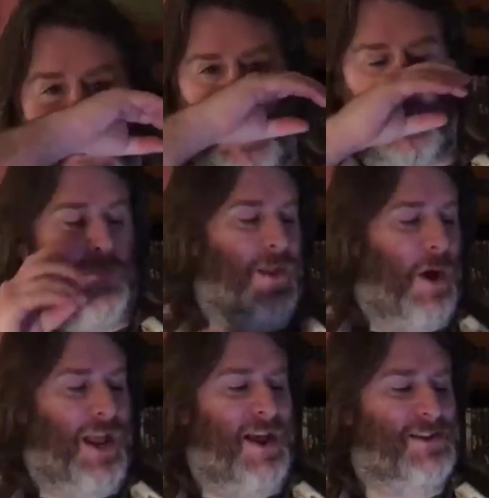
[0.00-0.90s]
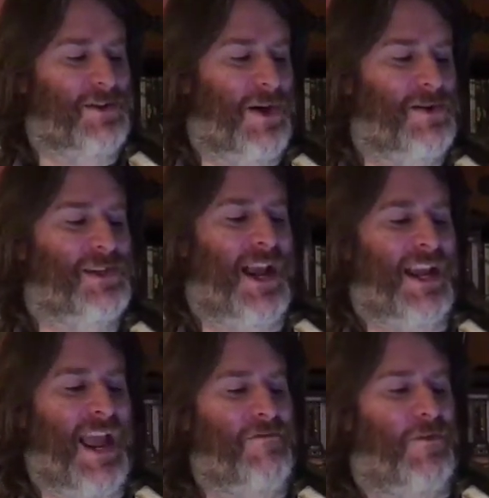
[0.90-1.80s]
they're not. Okay, I'll do those
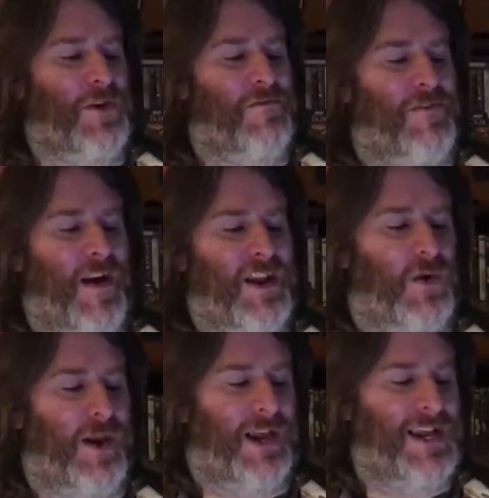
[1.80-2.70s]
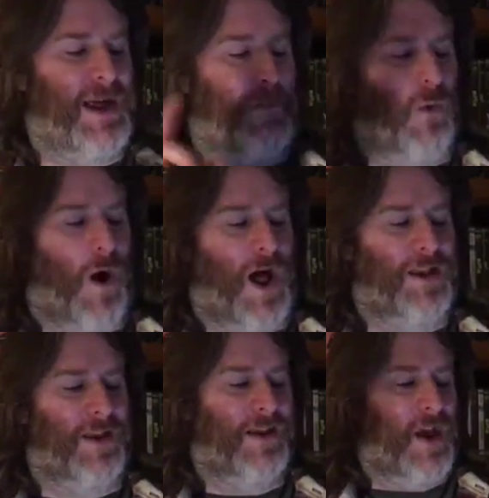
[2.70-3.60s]
again for you very quickly. Number
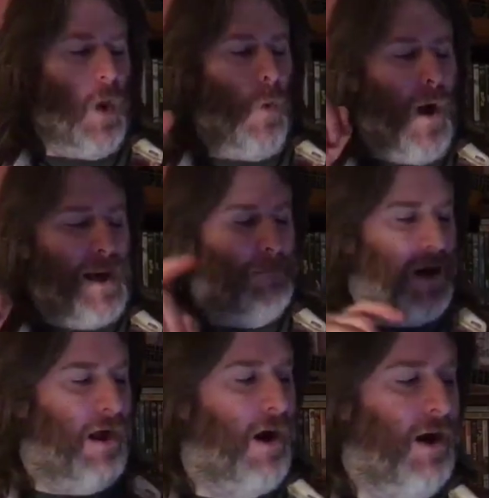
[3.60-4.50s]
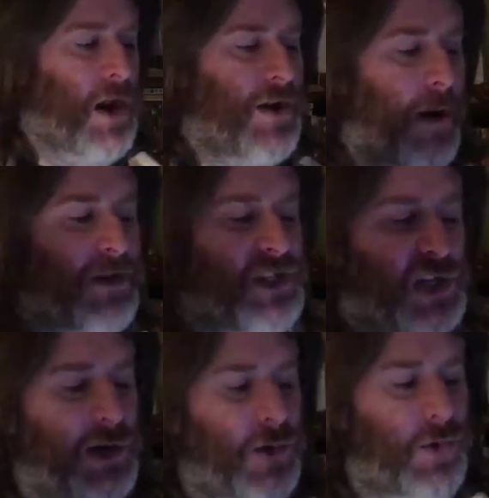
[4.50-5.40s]
one, Wham Bar. Number
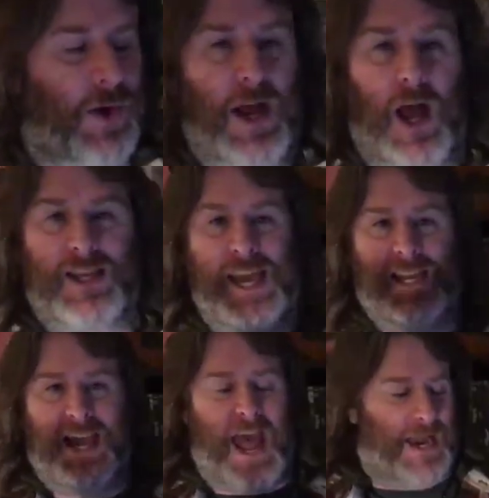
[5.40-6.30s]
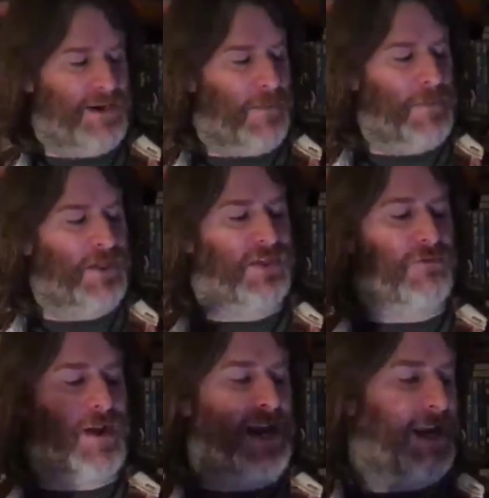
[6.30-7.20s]
two, a Kit Kat. Number
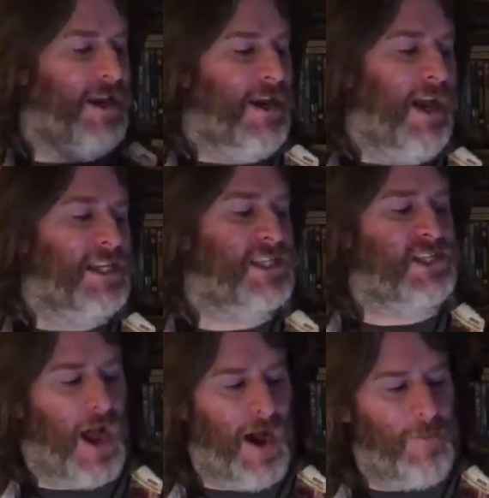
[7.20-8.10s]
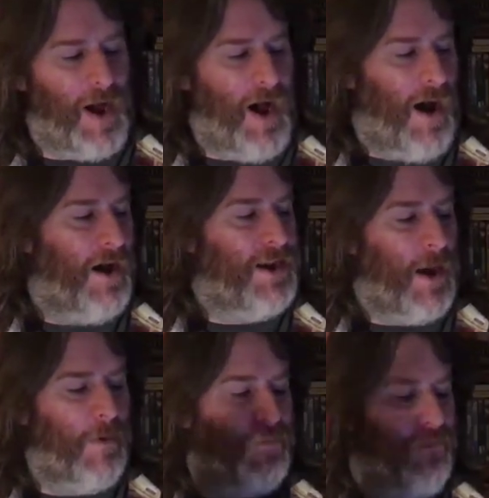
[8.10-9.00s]
three, a Star Bar.
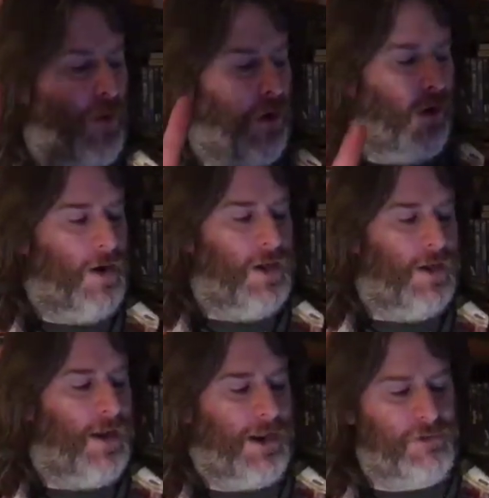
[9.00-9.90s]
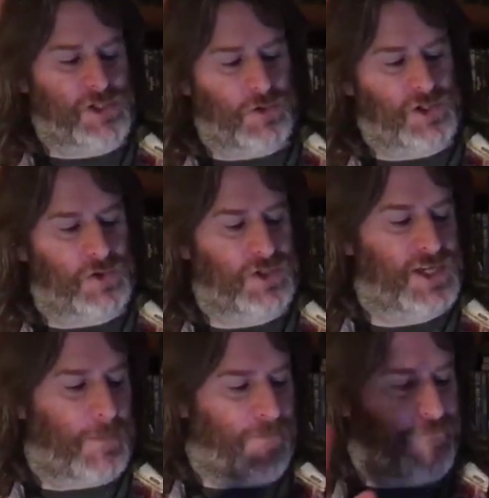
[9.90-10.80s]
Number four, licorice all sorts.
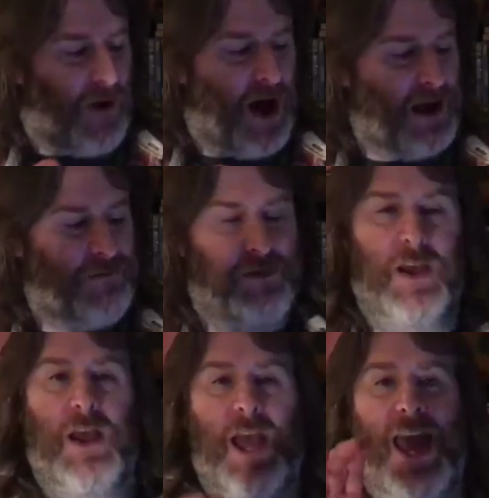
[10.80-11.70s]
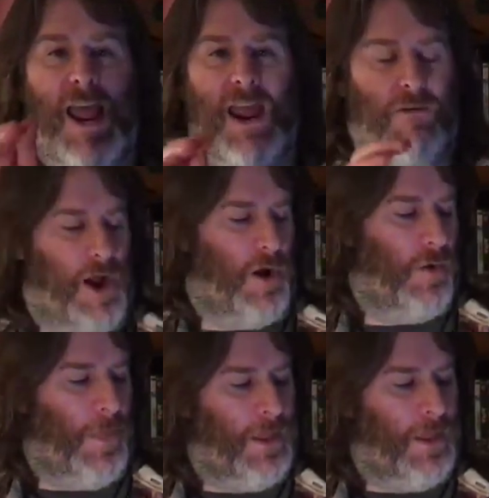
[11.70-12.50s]
Number five, Aero.